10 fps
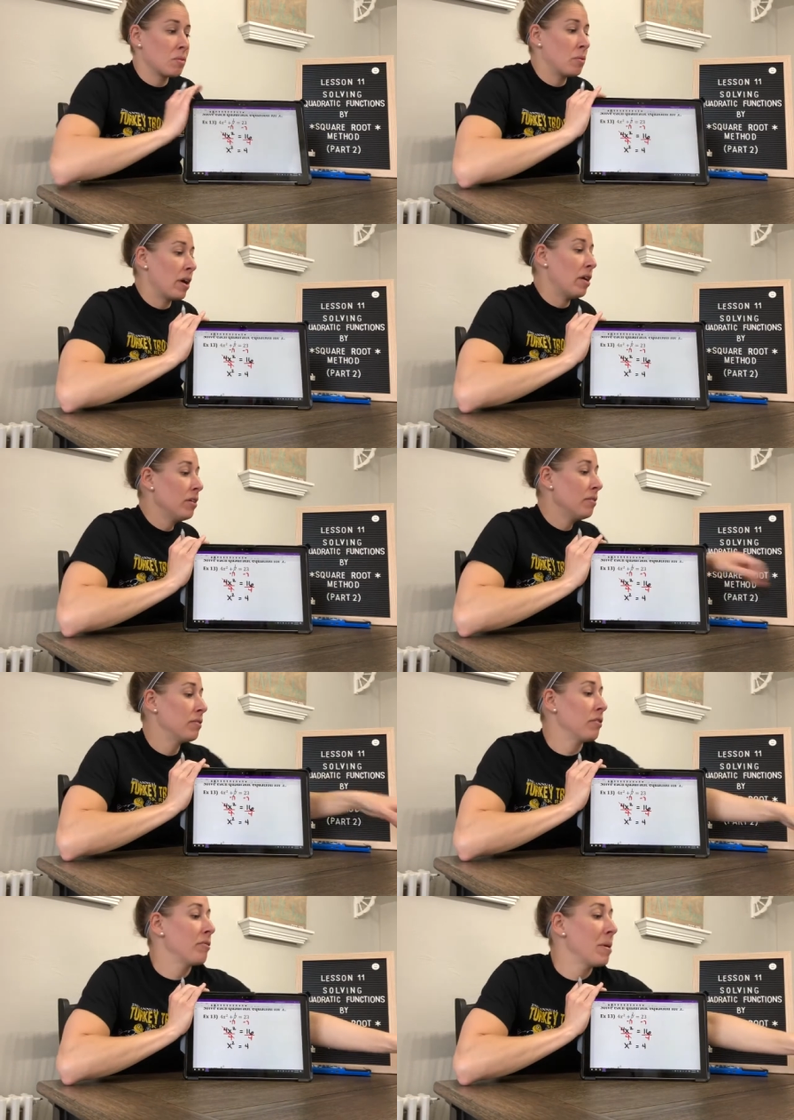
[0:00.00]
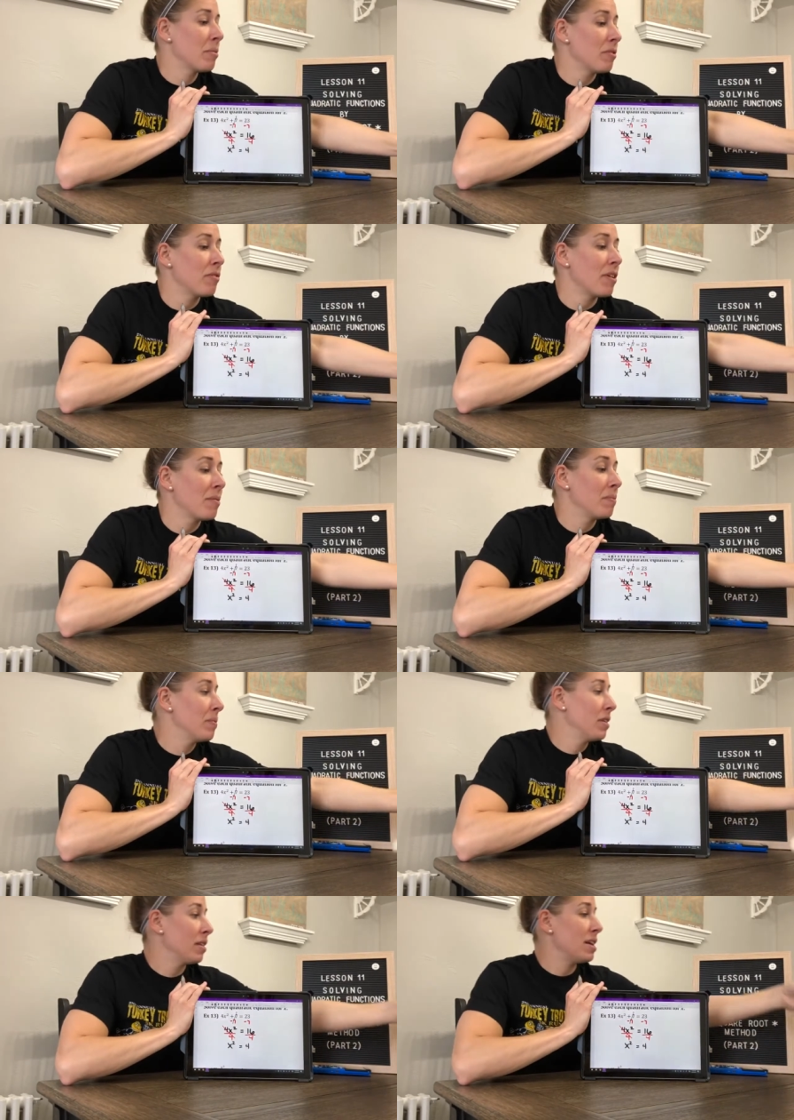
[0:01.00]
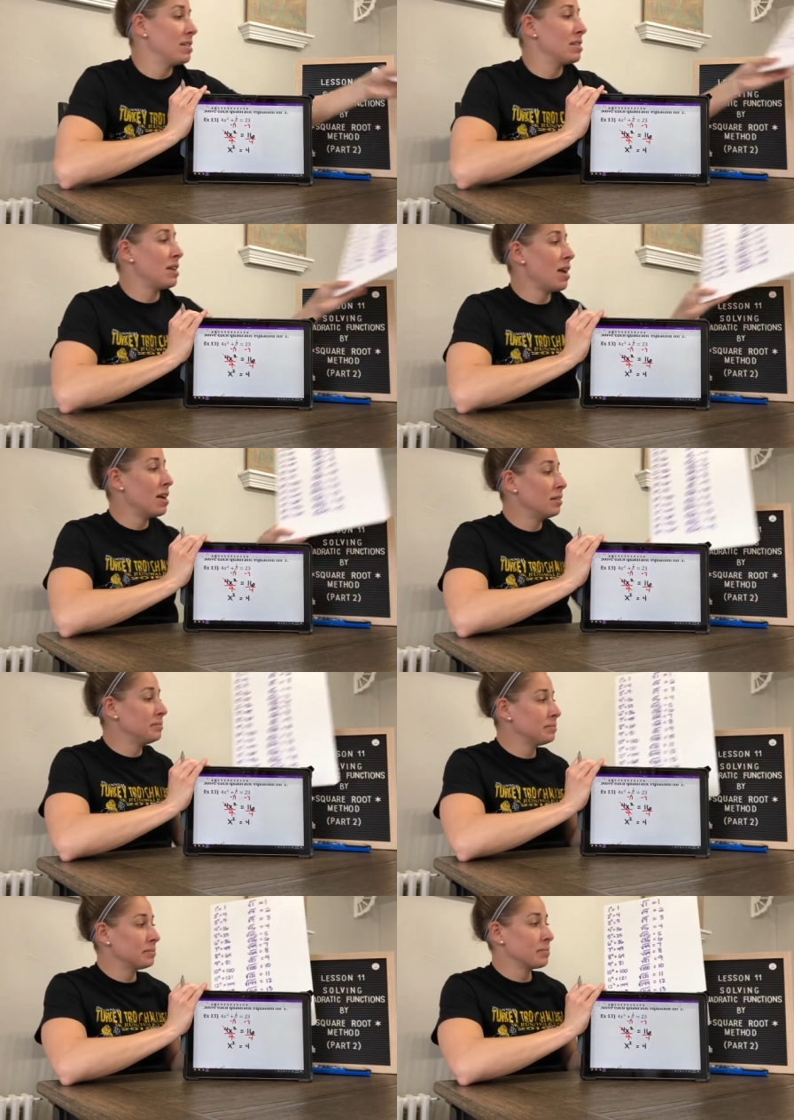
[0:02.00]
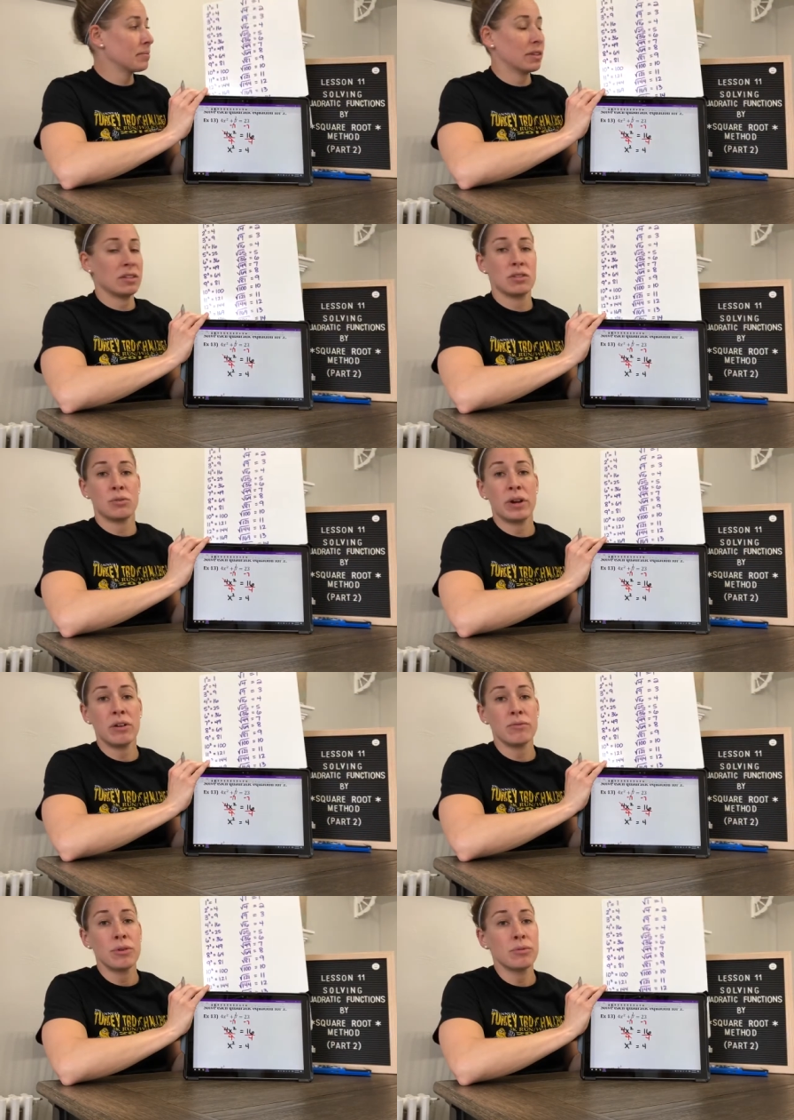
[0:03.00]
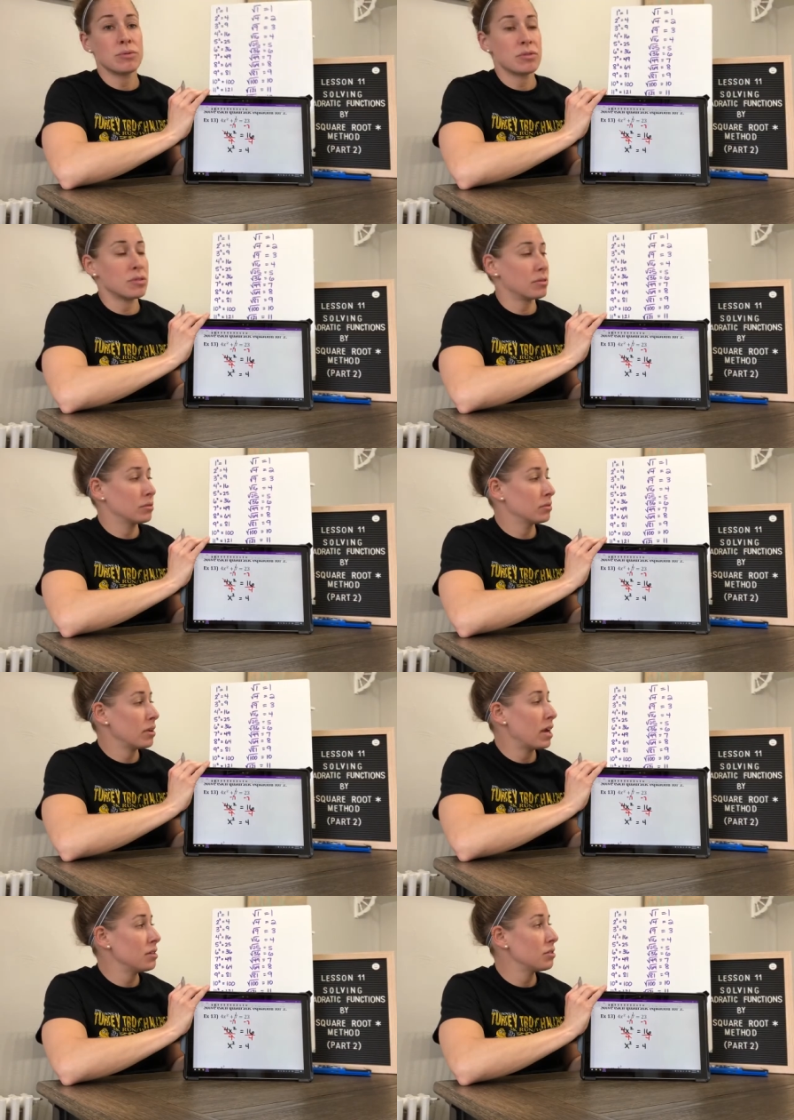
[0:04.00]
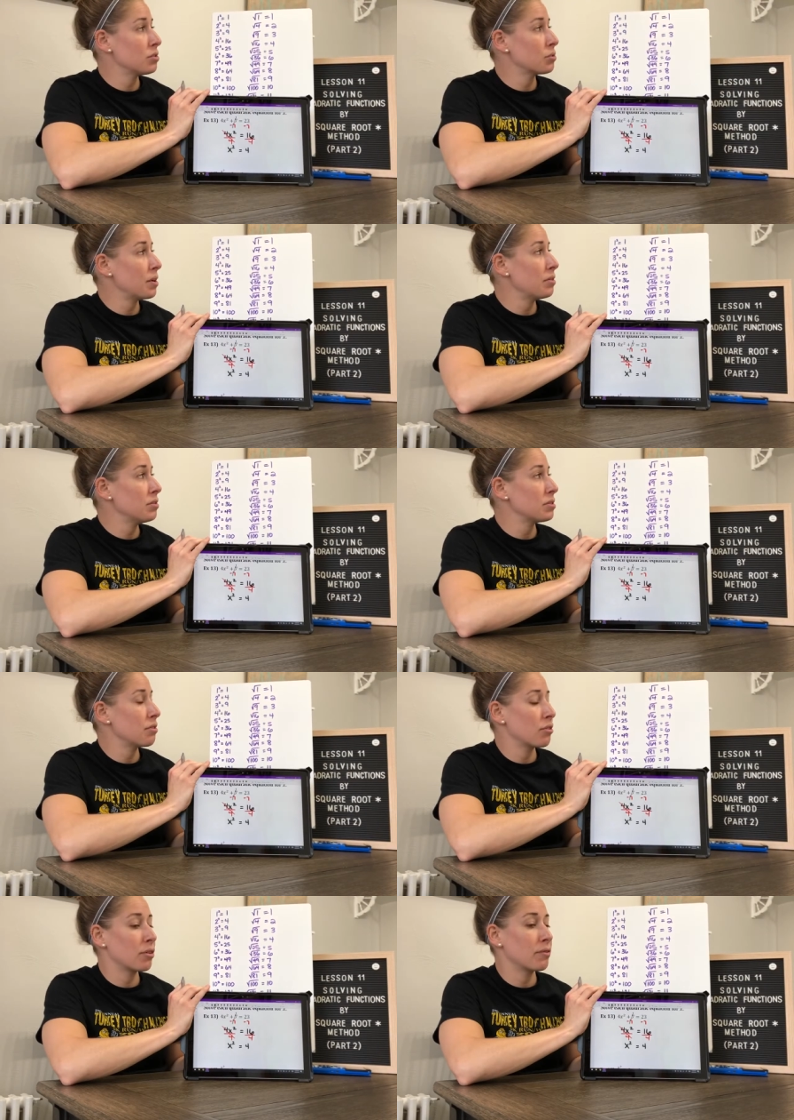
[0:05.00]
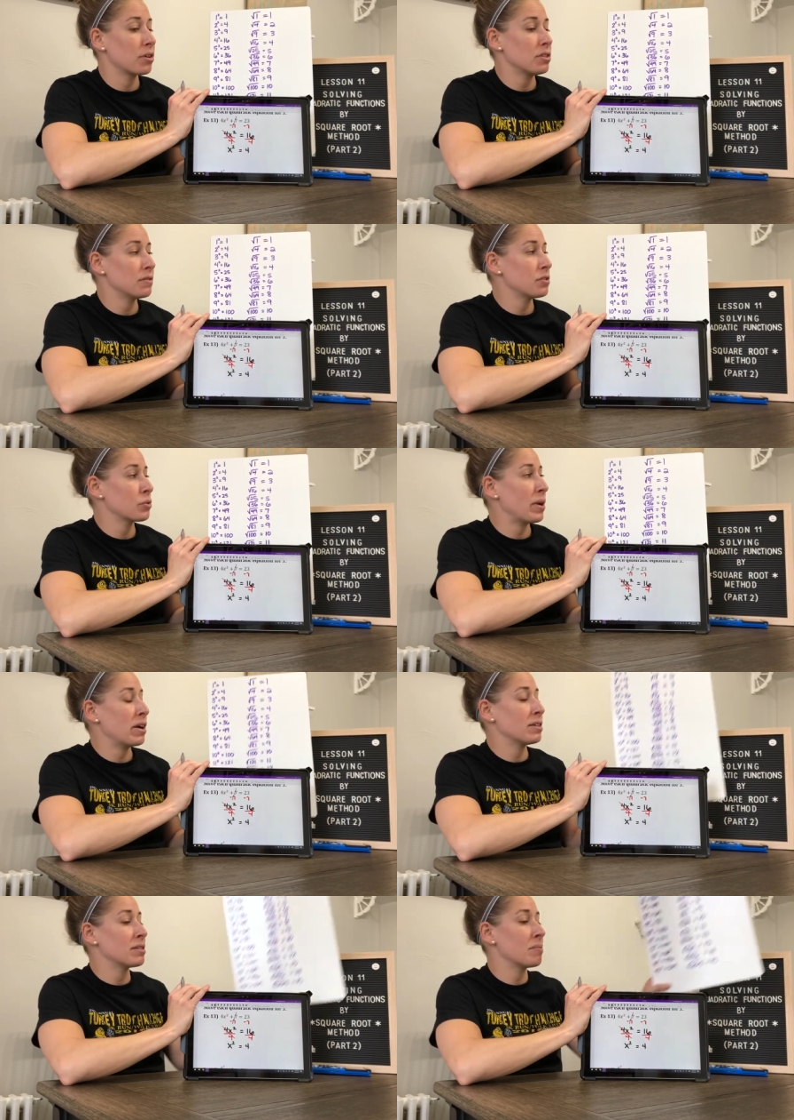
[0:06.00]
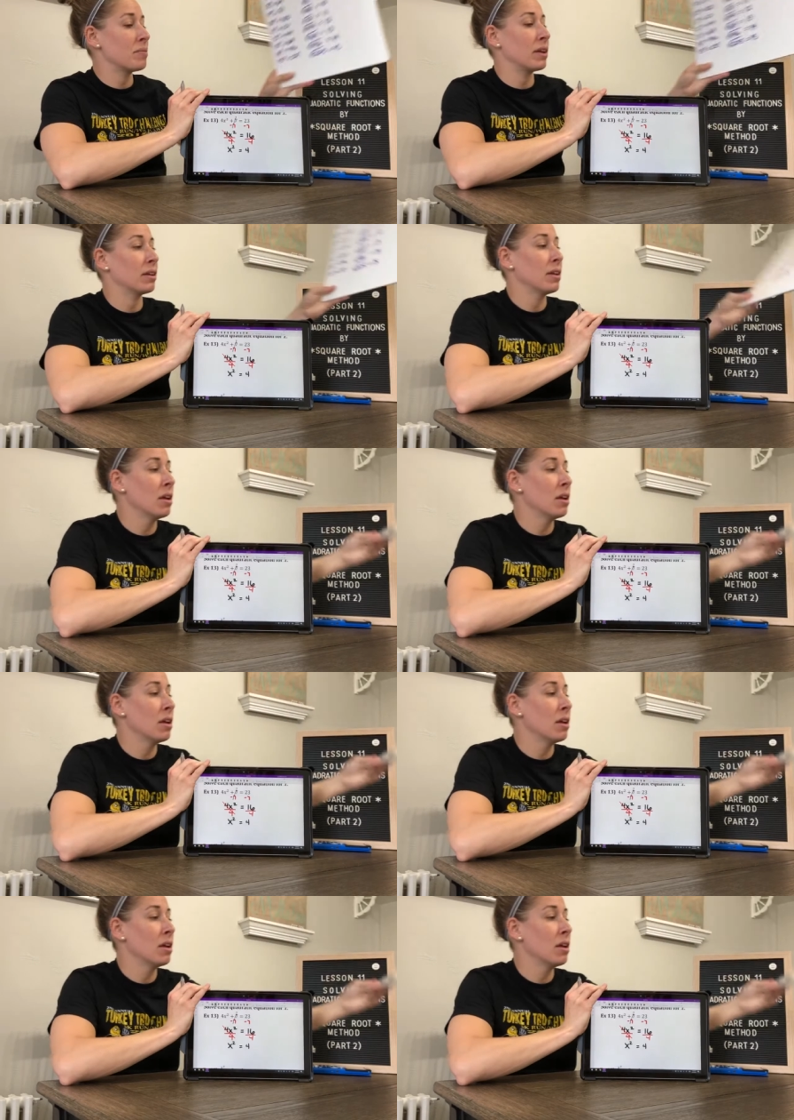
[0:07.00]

Well, if you remember from lesson 10, square roots. Okay, so square roots are the reverse of squaring something.